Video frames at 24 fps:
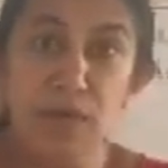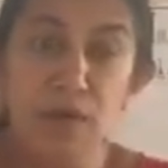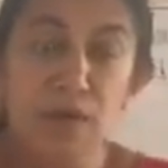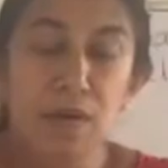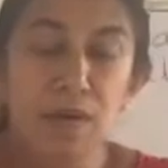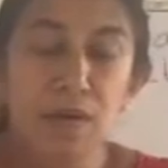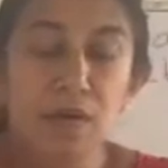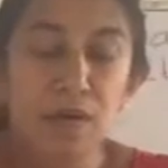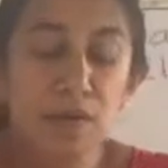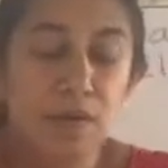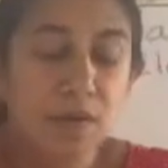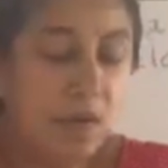
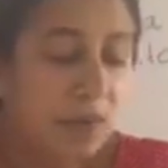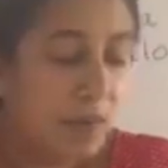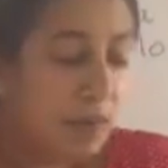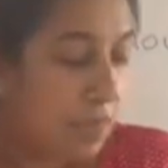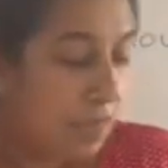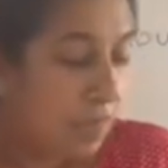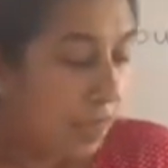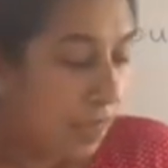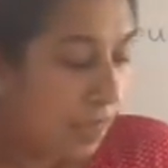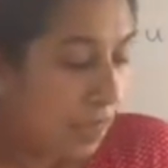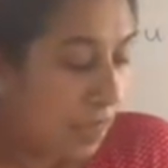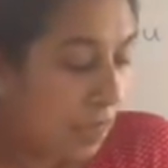on
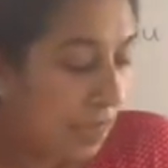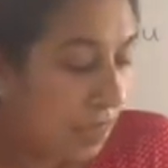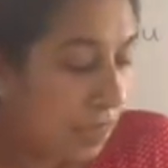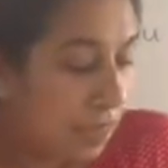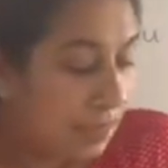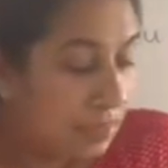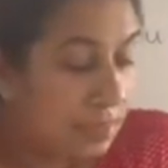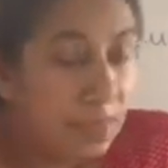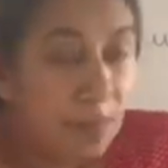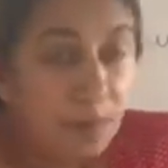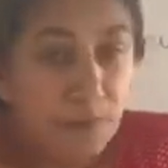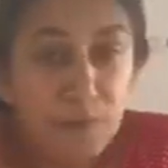
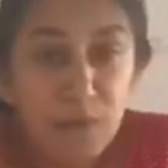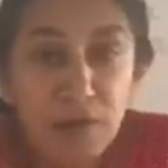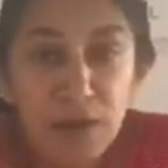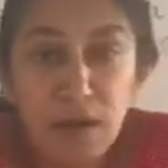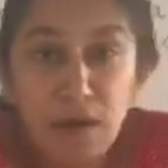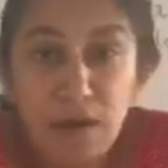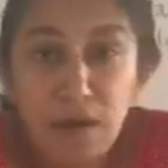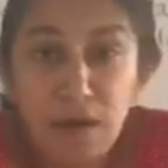somewhere